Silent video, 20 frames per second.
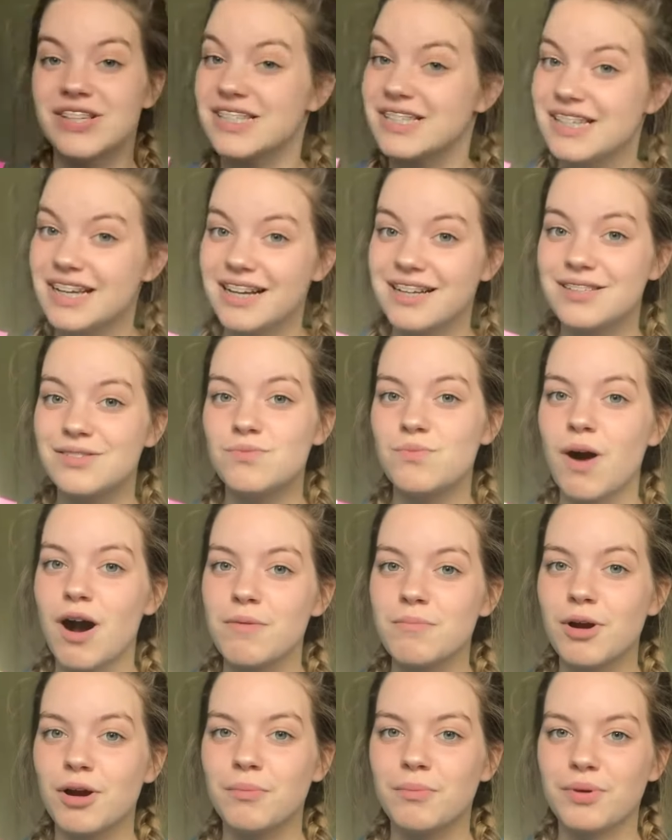the six
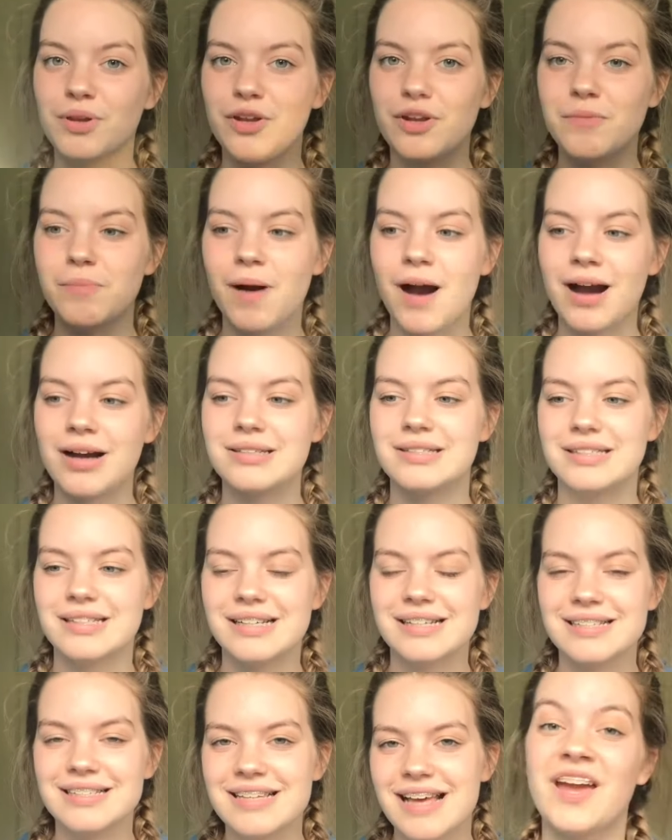Walmart beauty
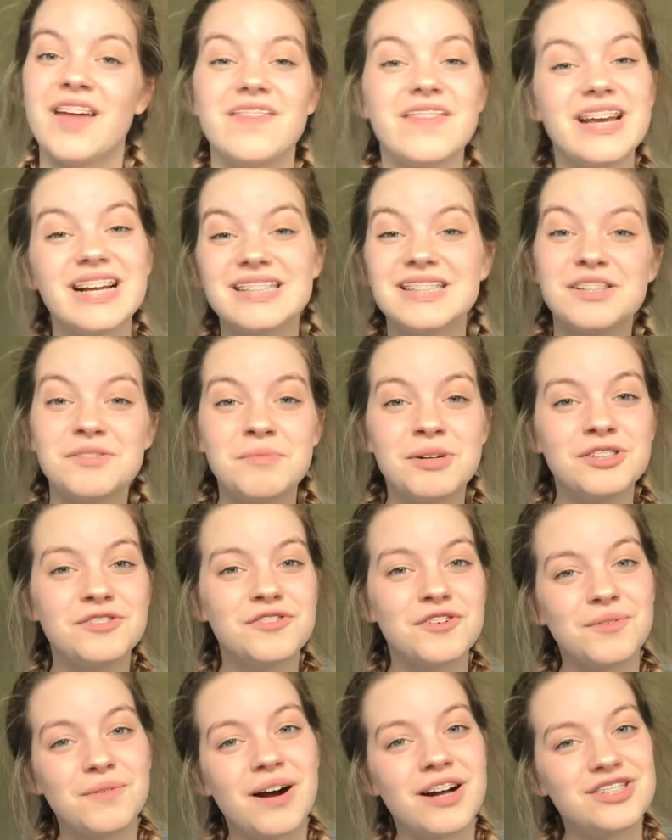boxes. Thanks so much
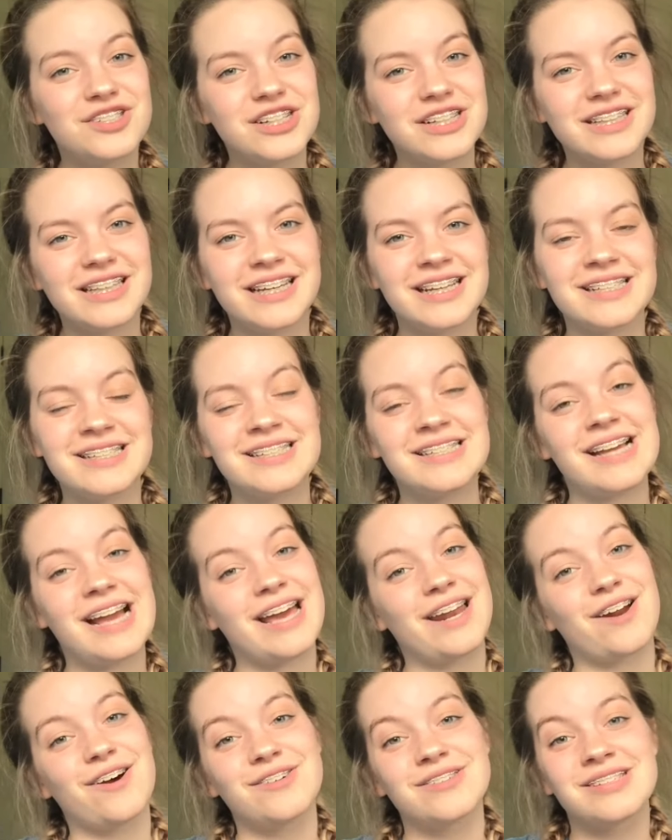for watching this,
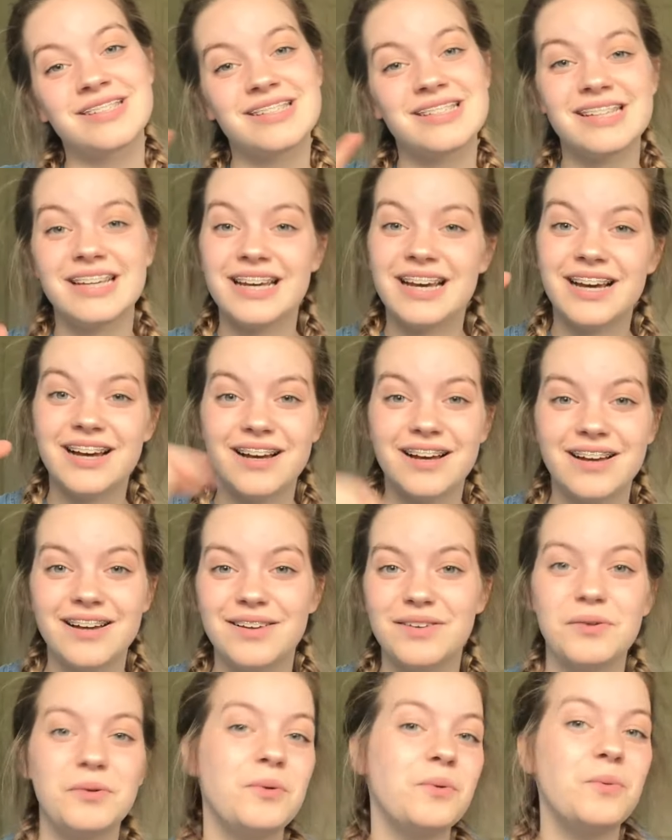and I'll see
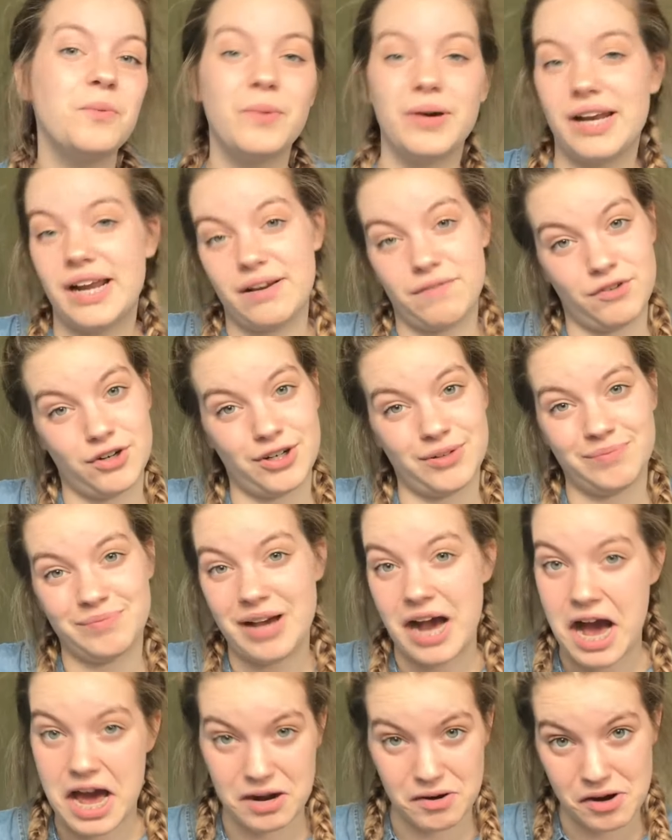ya whenever.
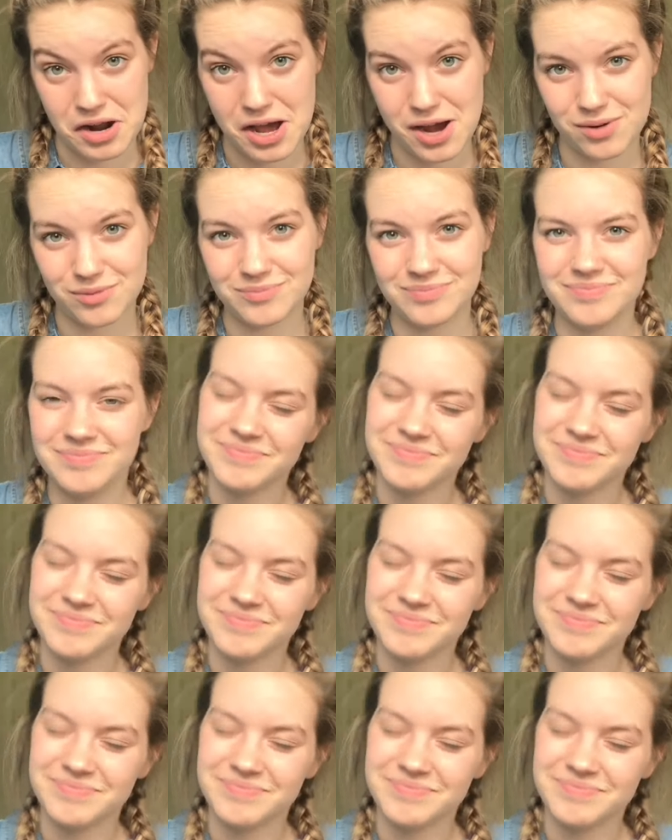I don't know.